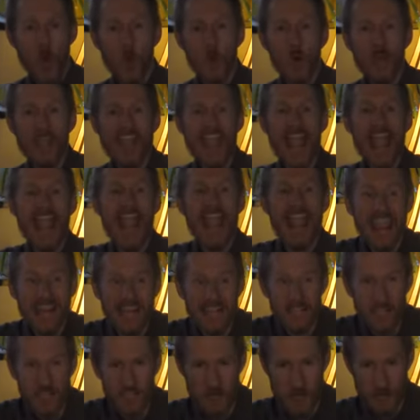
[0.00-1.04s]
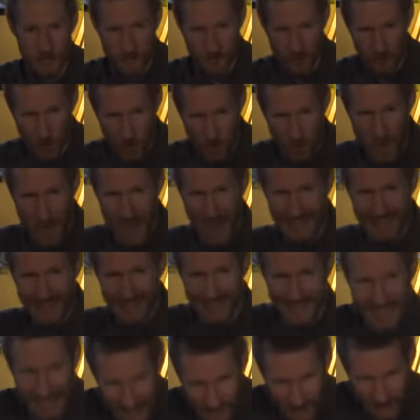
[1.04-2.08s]
We hate it enough to do battle
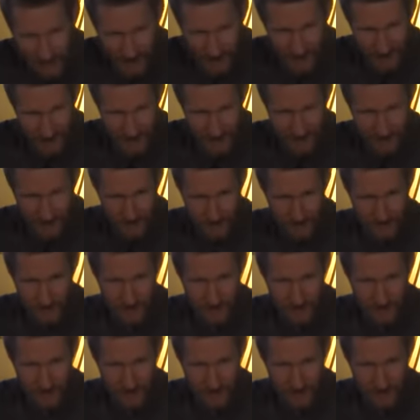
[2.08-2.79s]
against it.